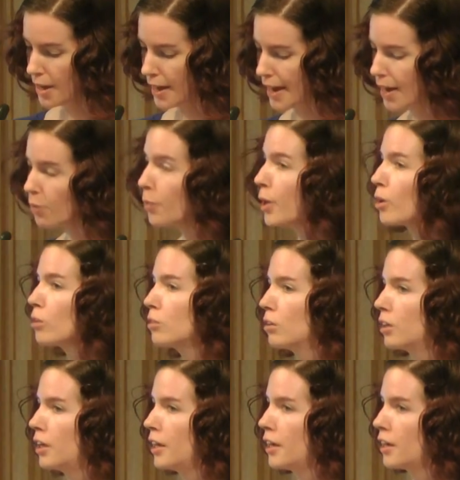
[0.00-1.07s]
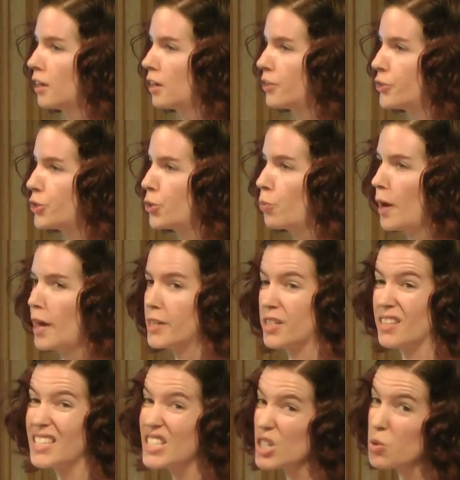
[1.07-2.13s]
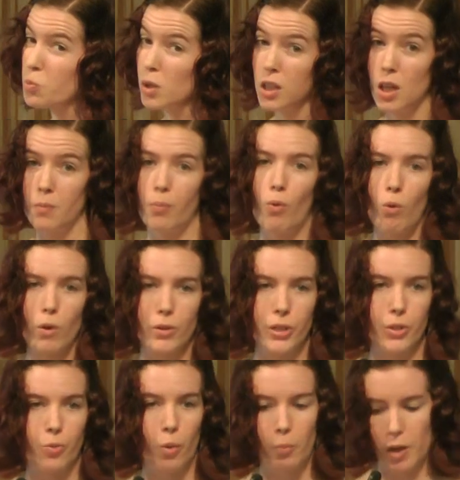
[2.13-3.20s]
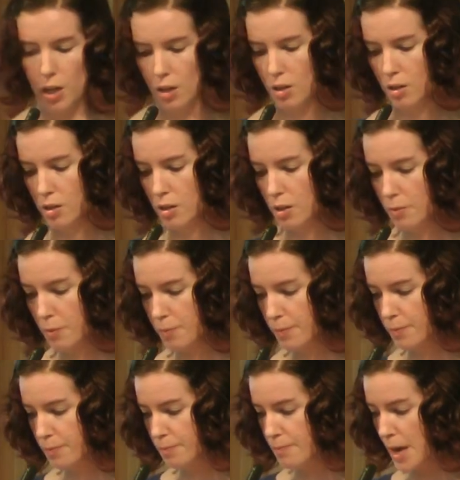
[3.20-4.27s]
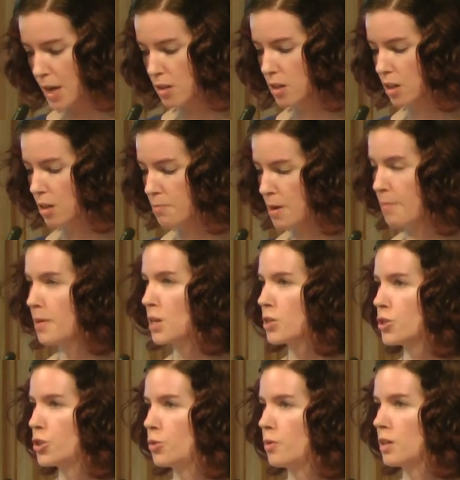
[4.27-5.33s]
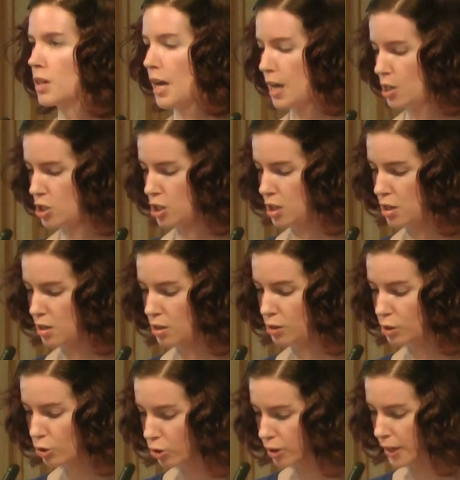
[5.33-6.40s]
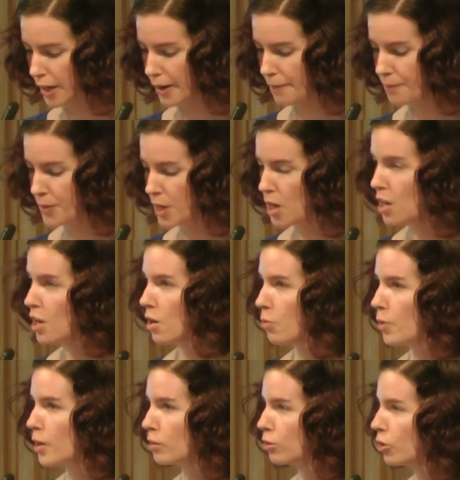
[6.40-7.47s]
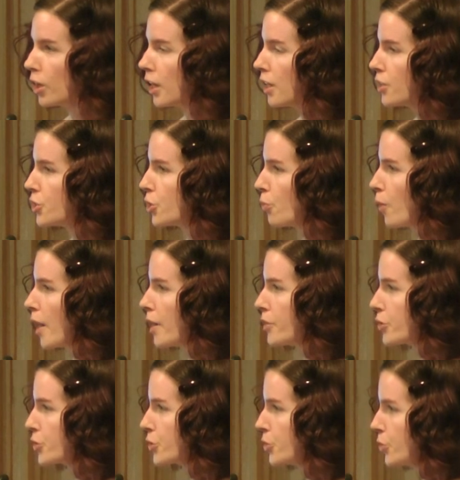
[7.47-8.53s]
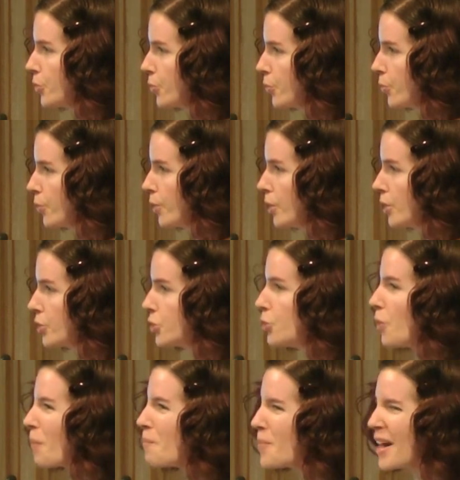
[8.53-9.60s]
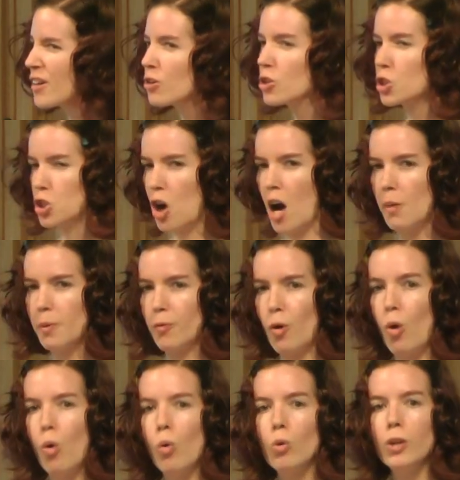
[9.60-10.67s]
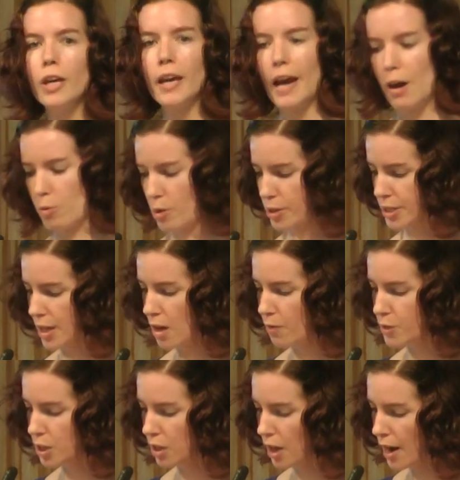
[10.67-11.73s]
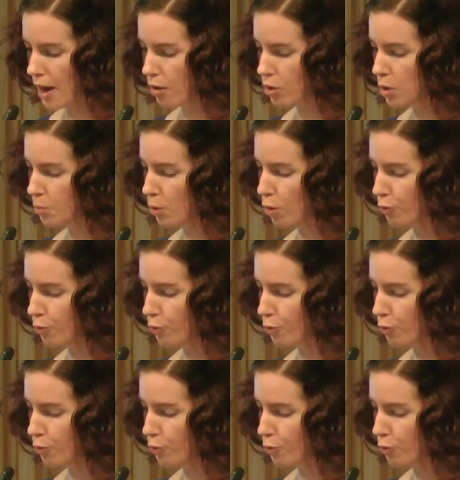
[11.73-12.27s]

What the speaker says: And we are looking into ways, and this is really important when we make the commitment to engage in learning, we are looking into ways to do a better job of holding ourselves accountable